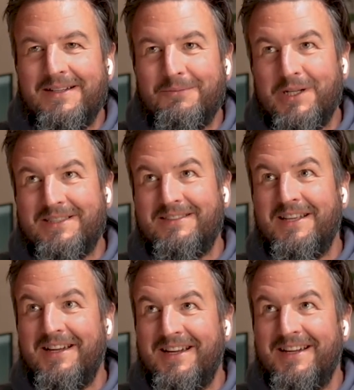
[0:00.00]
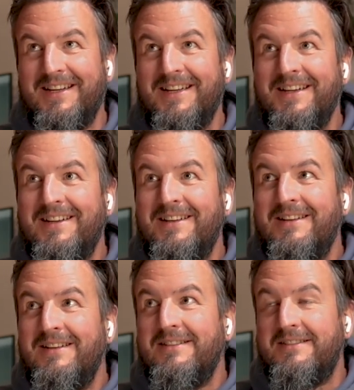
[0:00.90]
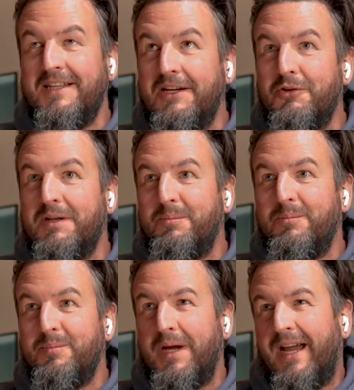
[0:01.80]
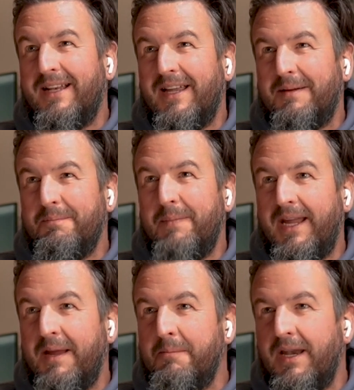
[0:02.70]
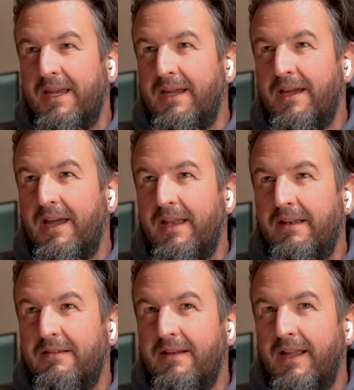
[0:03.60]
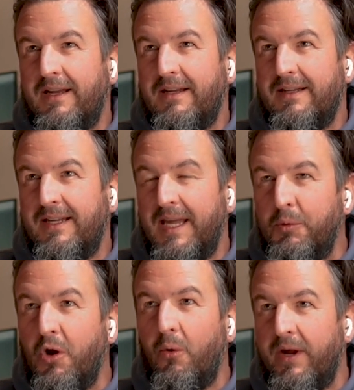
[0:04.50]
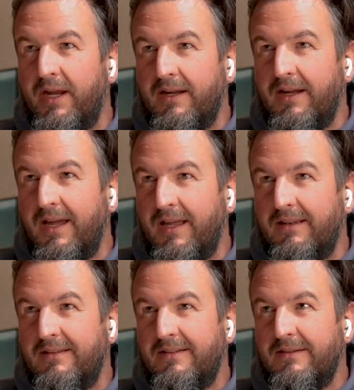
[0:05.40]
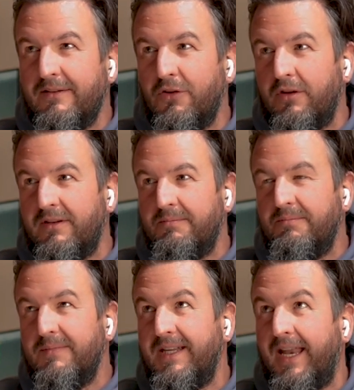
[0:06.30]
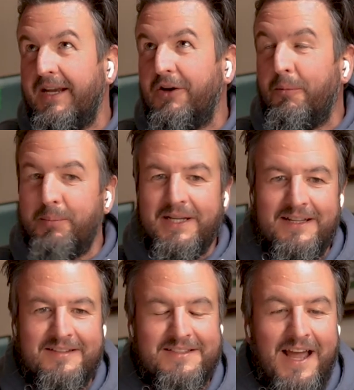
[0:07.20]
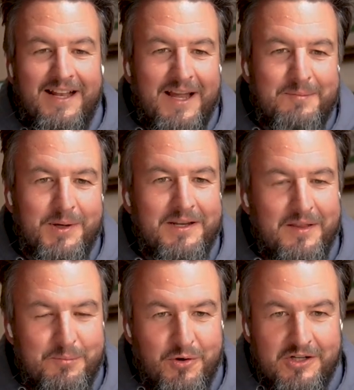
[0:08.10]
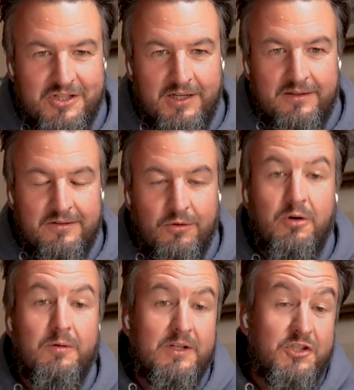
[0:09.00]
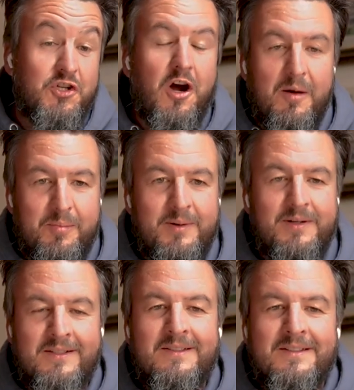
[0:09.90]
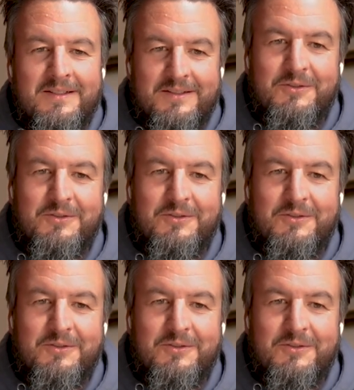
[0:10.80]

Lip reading: what's the secret behind like making money and like keep going and not getting completely sidelined by another project or a job to